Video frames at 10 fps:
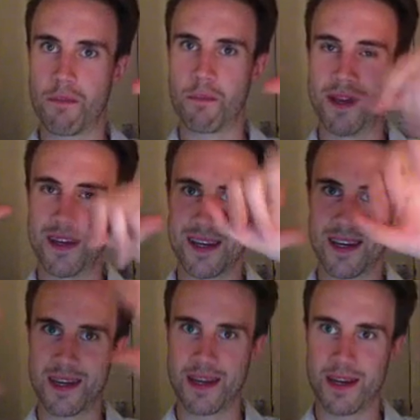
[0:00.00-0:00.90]

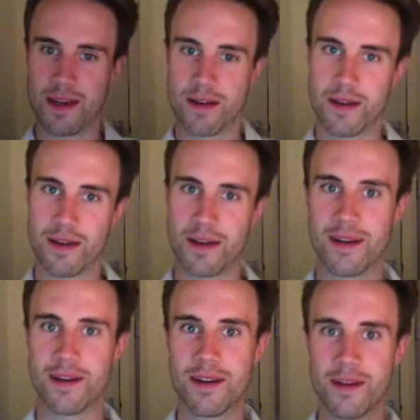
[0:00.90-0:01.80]
busy
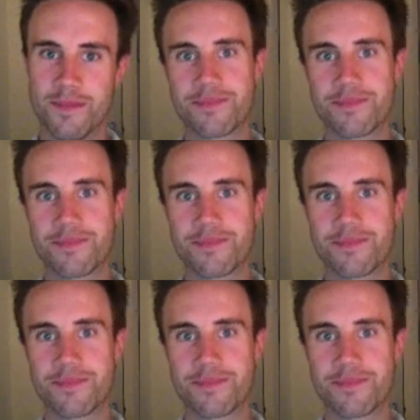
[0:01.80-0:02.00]
uh,